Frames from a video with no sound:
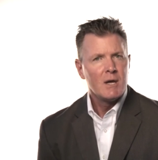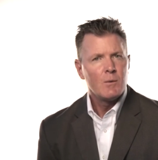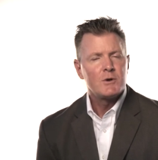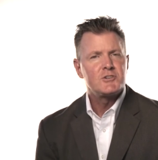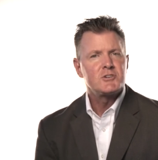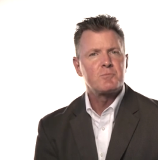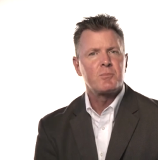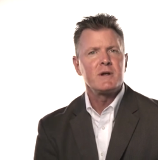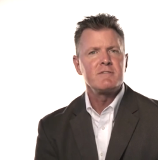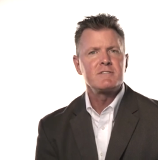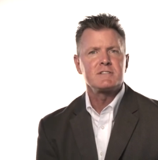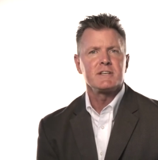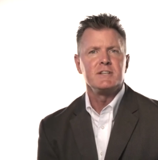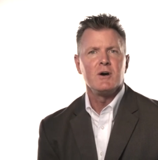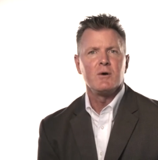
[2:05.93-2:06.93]
which is
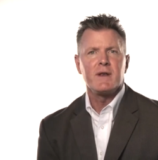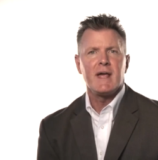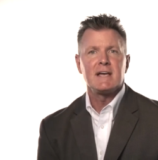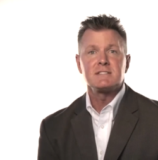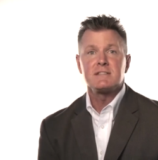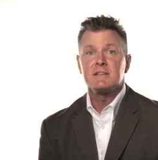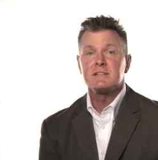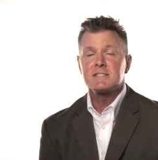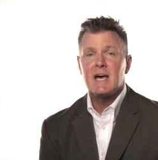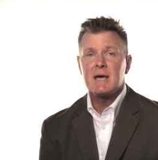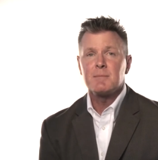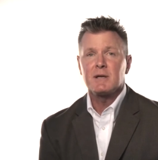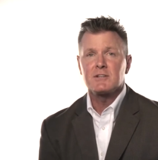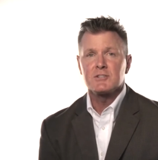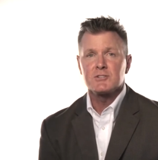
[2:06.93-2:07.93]
previously known as
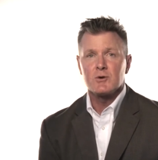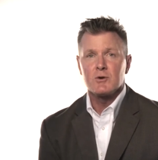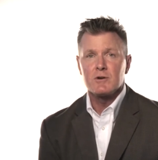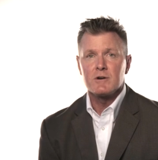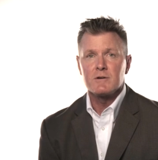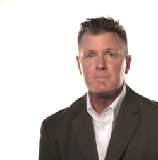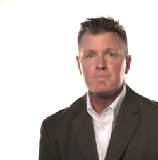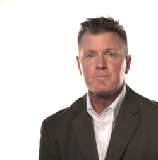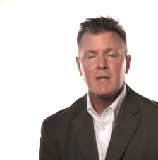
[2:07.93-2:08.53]
dysthymic disorder,